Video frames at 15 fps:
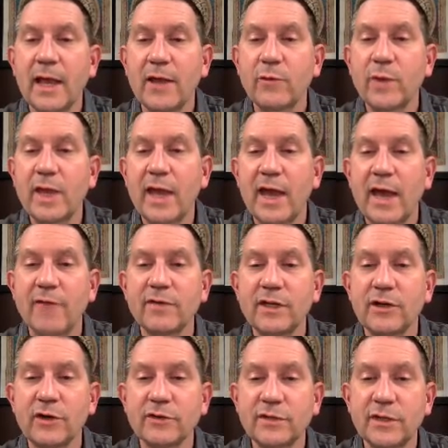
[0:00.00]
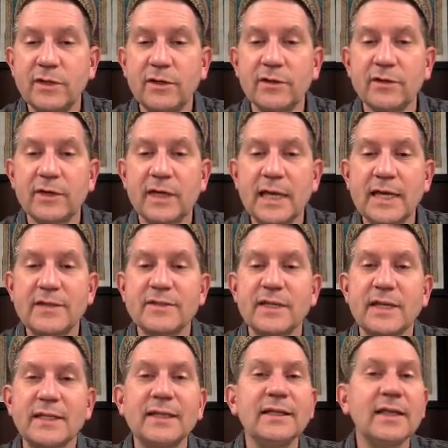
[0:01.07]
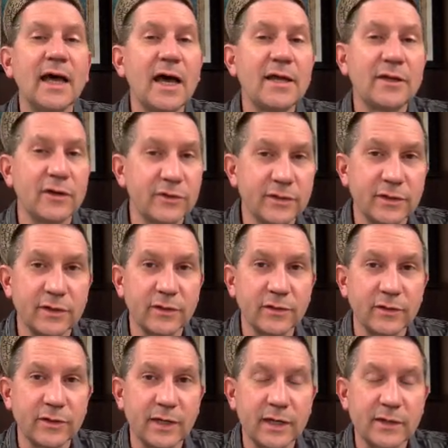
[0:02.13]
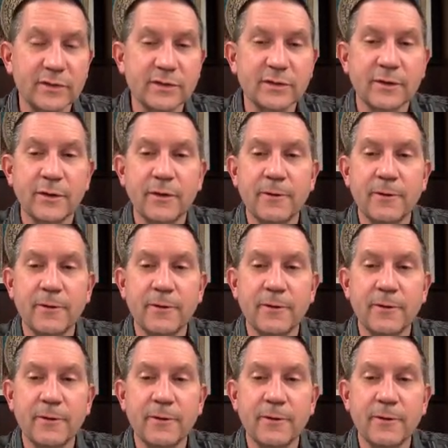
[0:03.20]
And we have an articular case and a non-articular case.